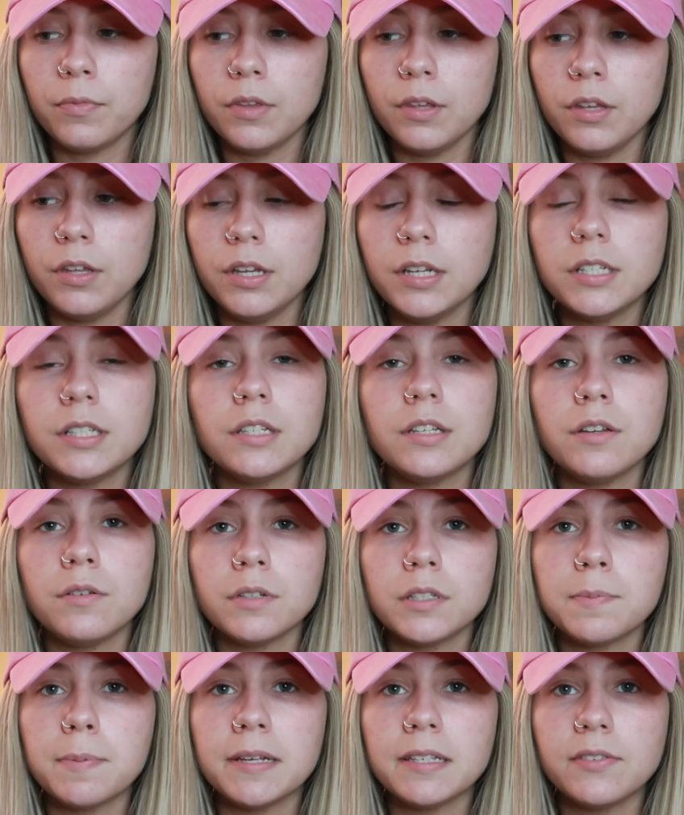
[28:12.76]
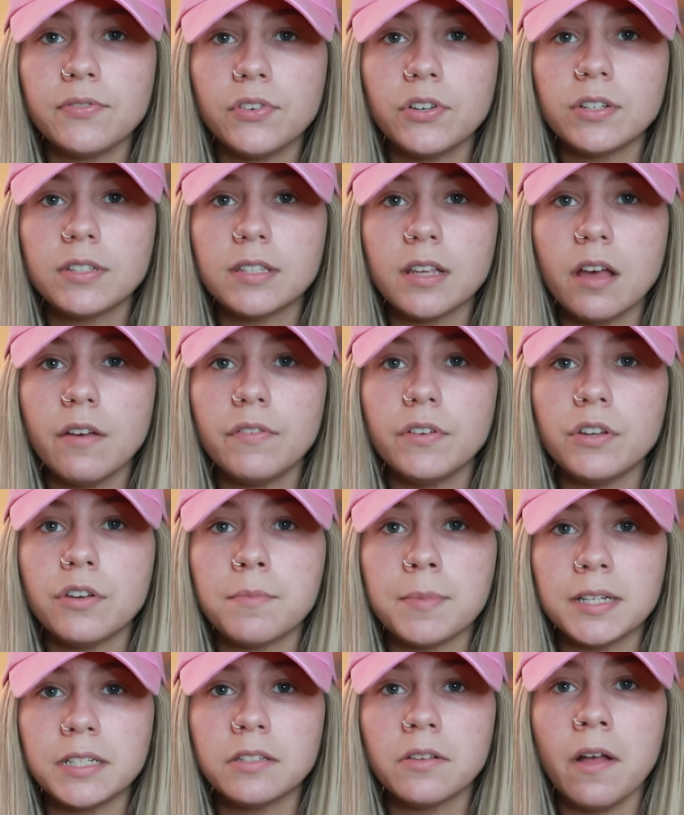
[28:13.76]
You need to do what's best for yourself and
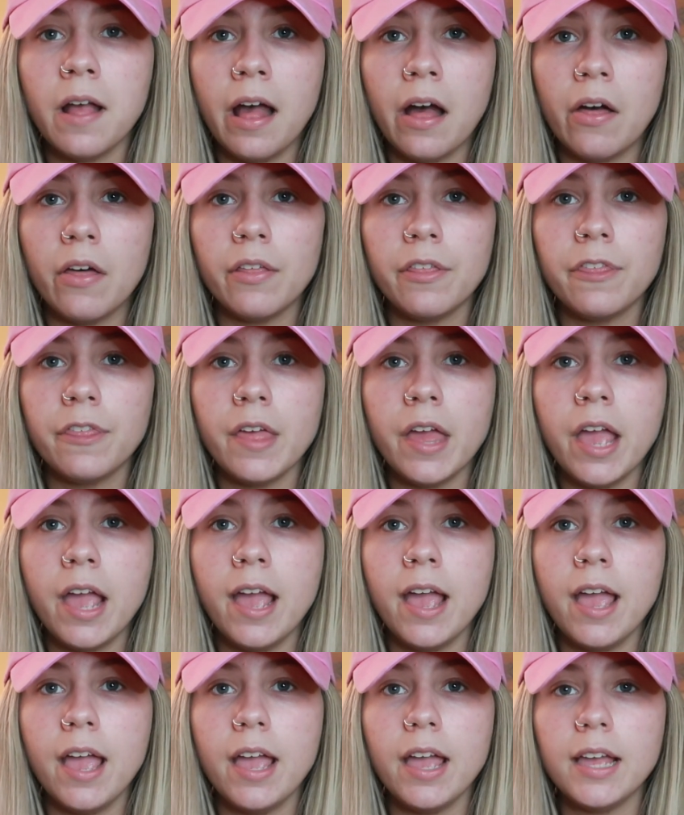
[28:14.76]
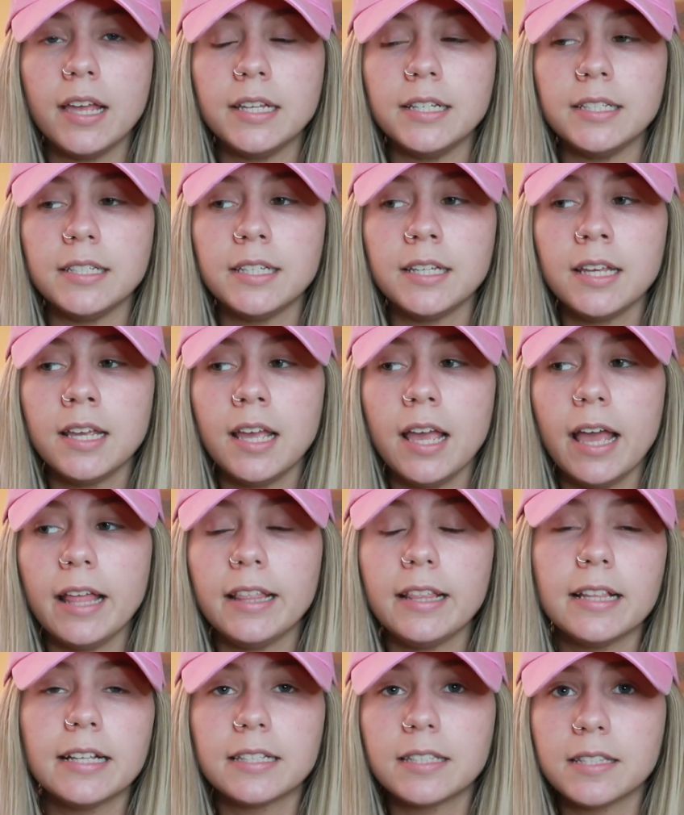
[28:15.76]
your mental health, and I
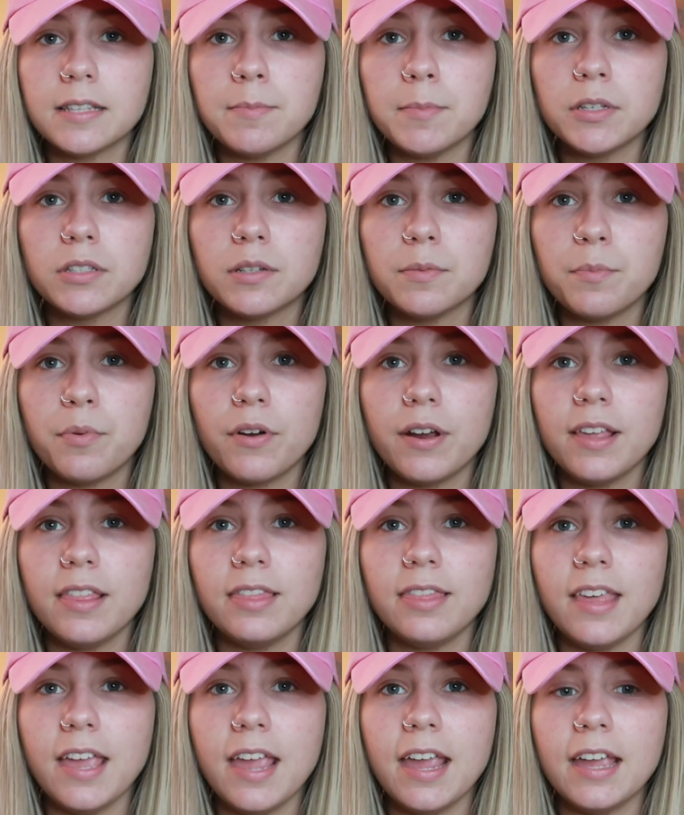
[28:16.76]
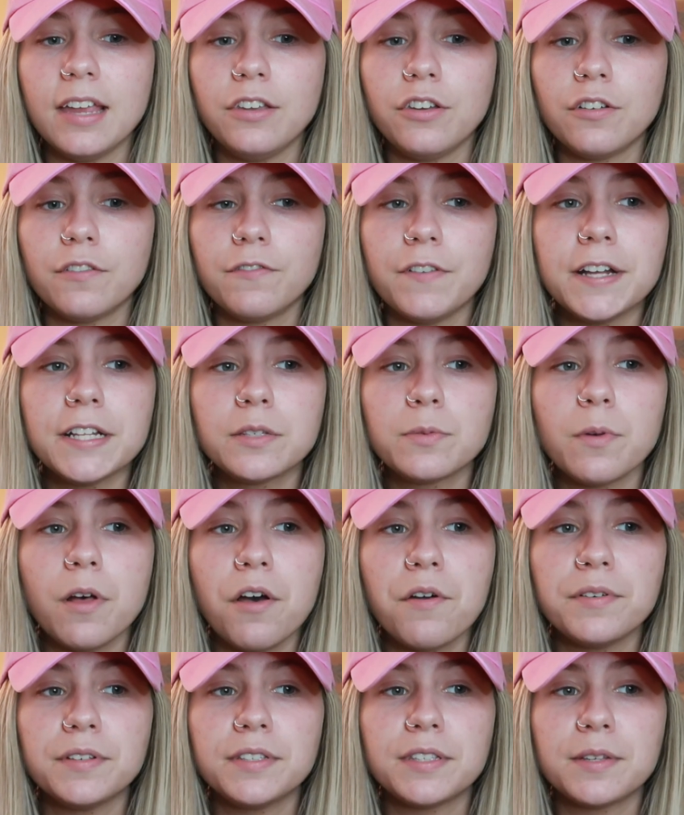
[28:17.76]
think that's the most important thing. And your friends will
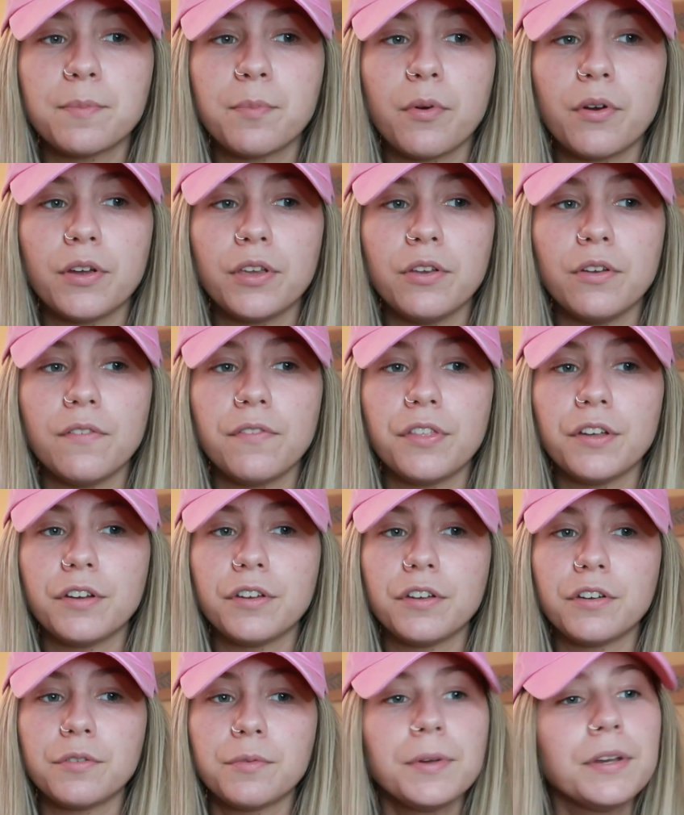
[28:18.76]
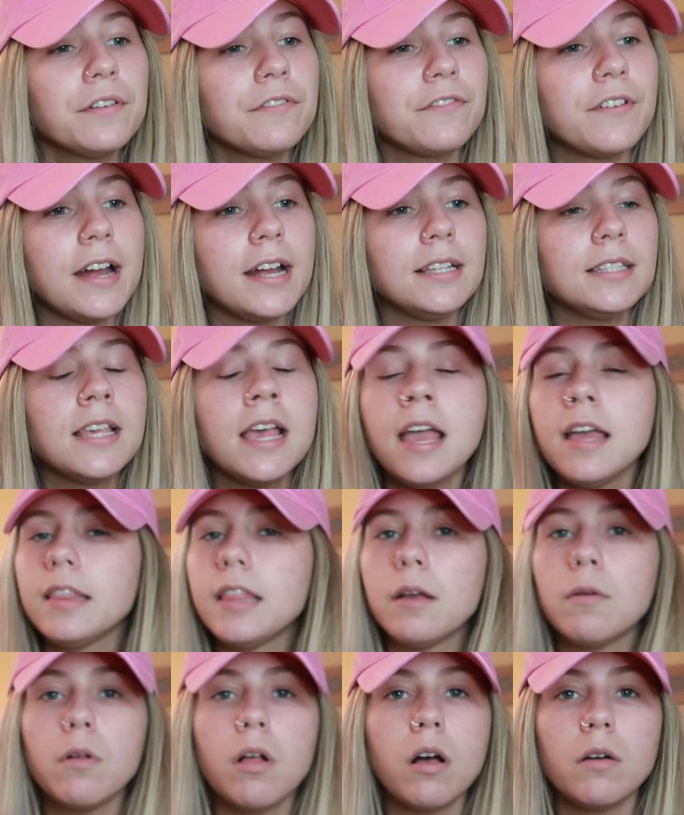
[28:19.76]
always support you. If they're your real friends,
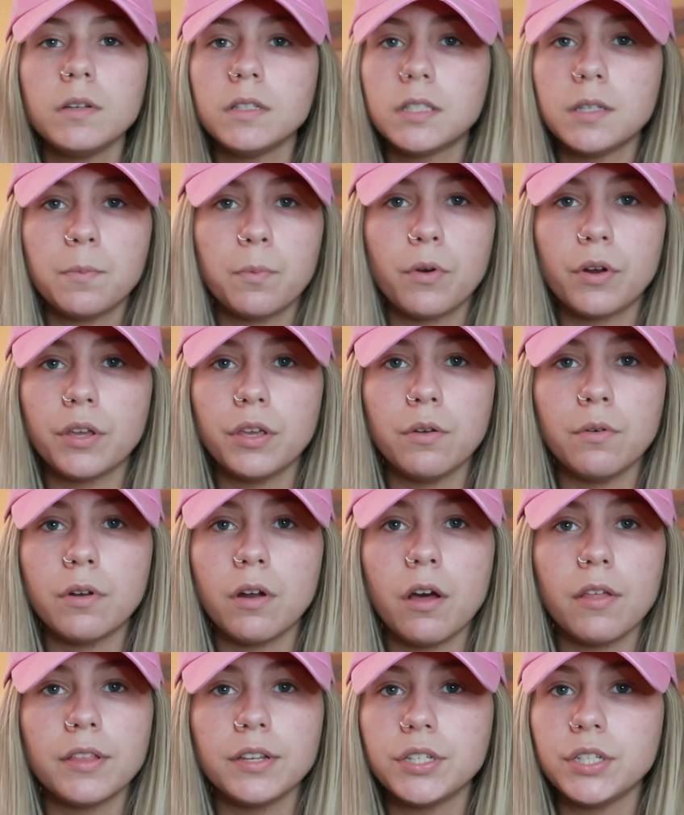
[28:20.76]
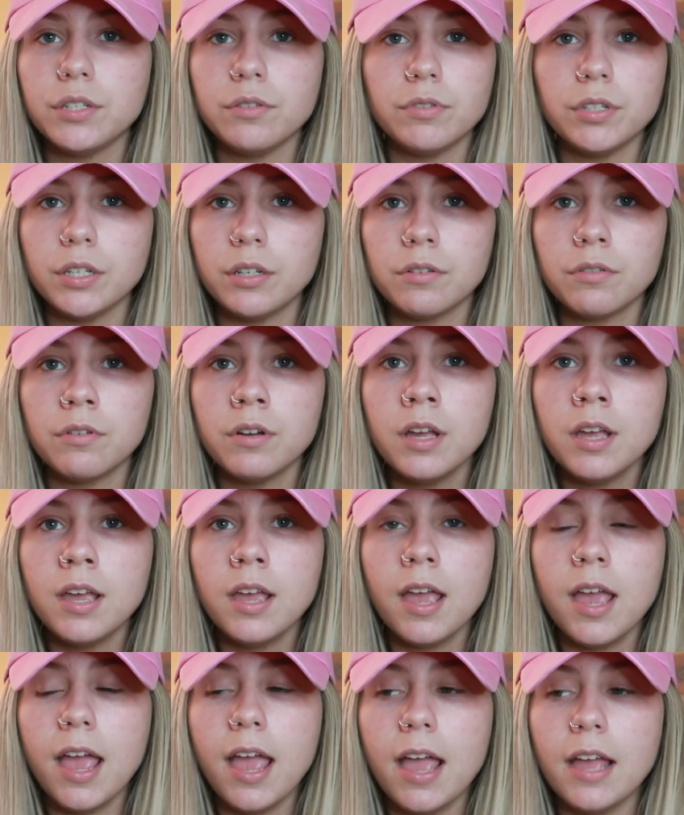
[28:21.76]
they will always support you in all that you do,
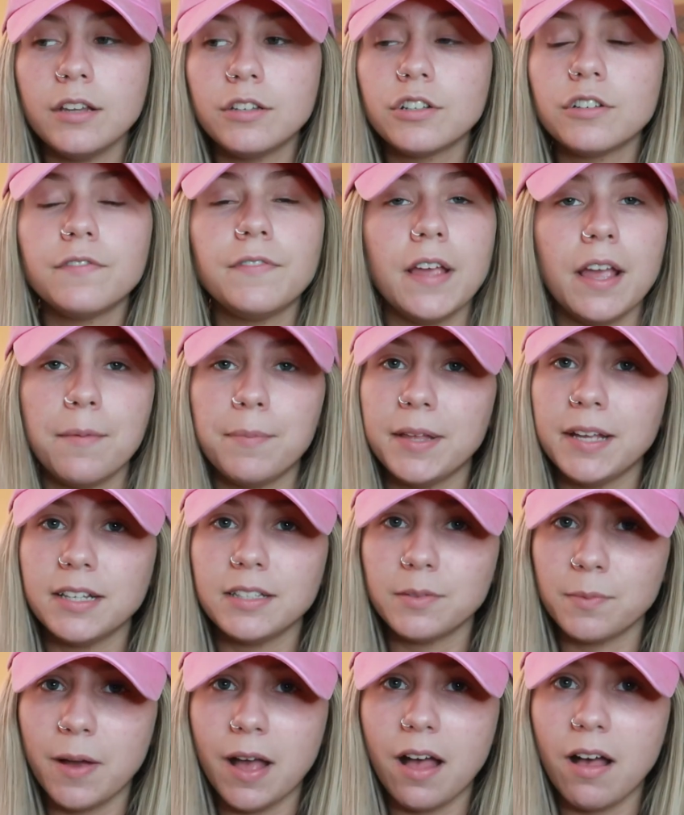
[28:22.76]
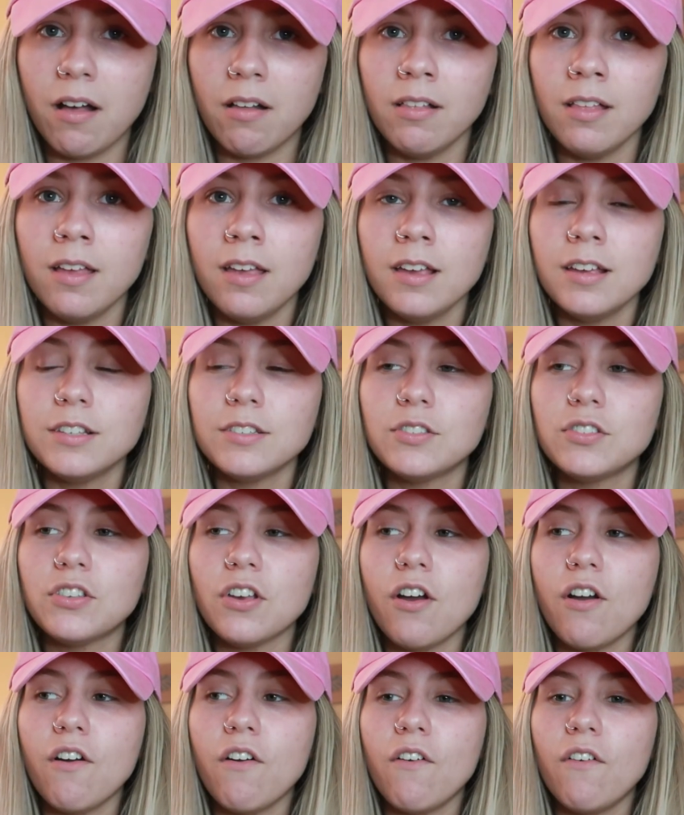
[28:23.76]
and your family as well.
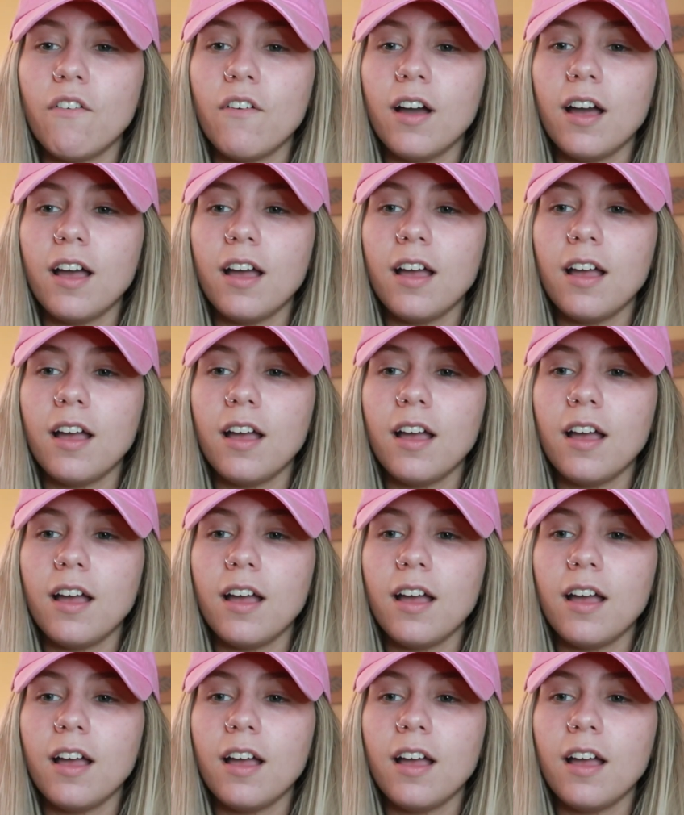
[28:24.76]
So